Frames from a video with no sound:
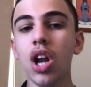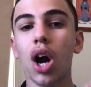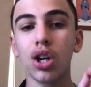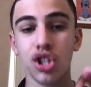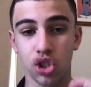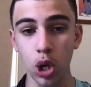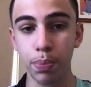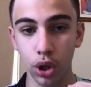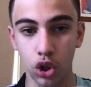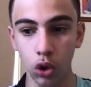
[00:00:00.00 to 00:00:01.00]
are super
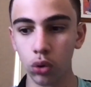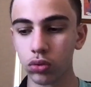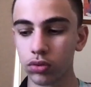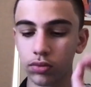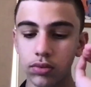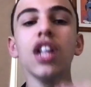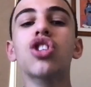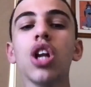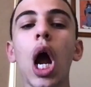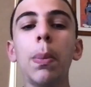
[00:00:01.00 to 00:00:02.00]
cool.
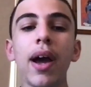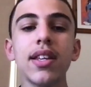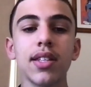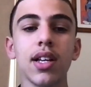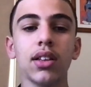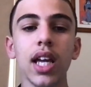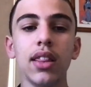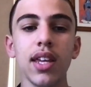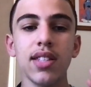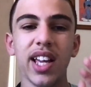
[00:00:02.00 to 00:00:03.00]
Lichen are basically
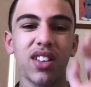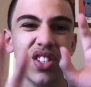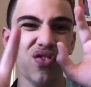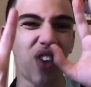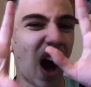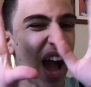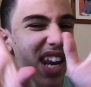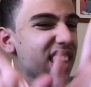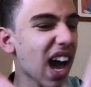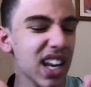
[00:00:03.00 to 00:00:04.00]
these viney
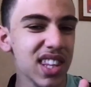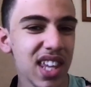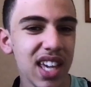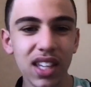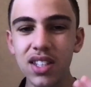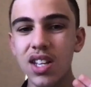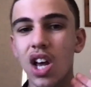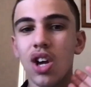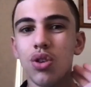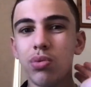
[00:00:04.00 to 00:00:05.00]
kind of things
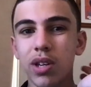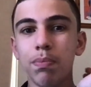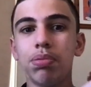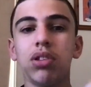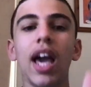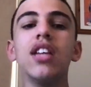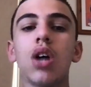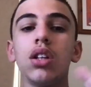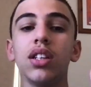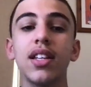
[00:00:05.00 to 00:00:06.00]
you can place
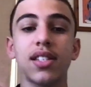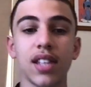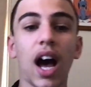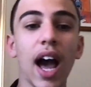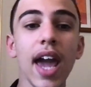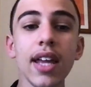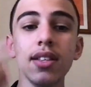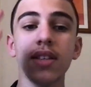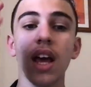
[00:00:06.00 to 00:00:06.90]
on the sides